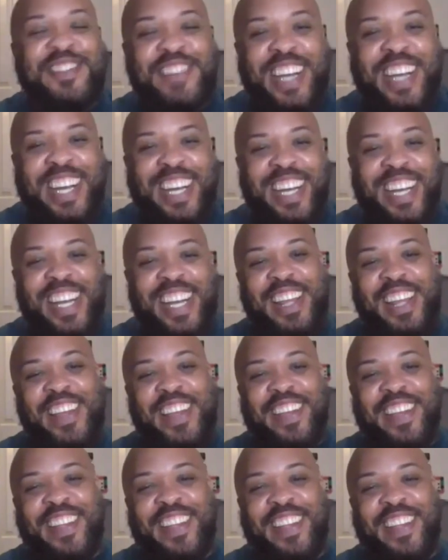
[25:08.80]
ugly in this
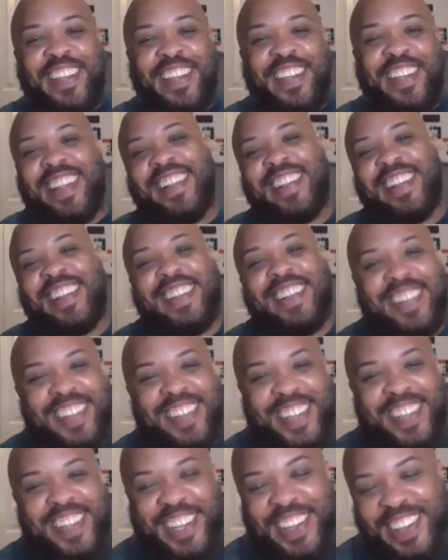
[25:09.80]
podcast. What is
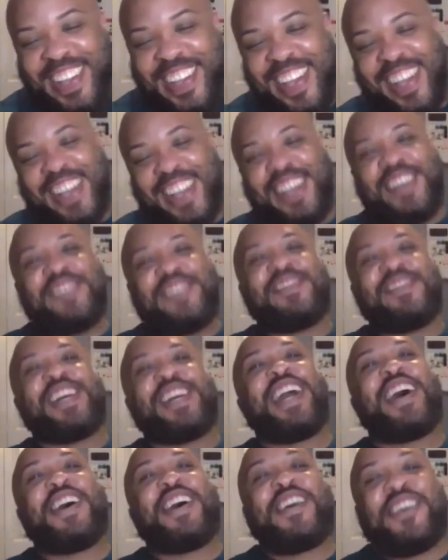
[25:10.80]
going on right now?
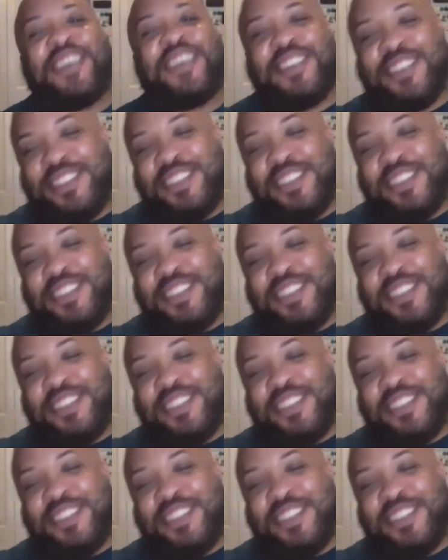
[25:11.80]
But no,